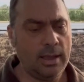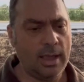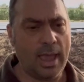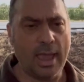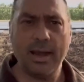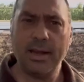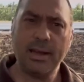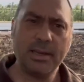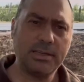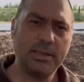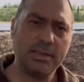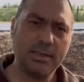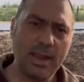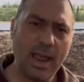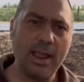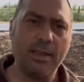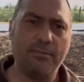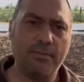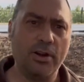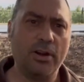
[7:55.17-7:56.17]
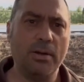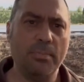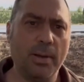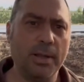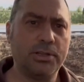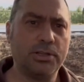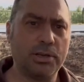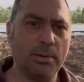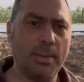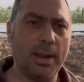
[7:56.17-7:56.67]
And it doesn't take very
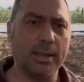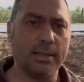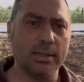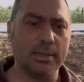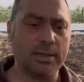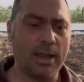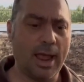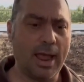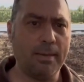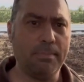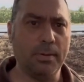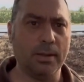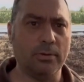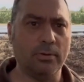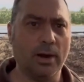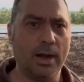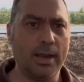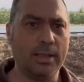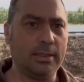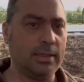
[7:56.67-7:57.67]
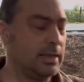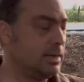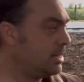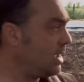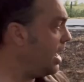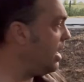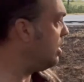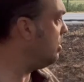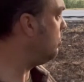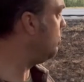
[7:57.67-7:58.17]
much to make this happen, right? The
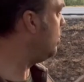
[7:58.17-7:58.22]
entire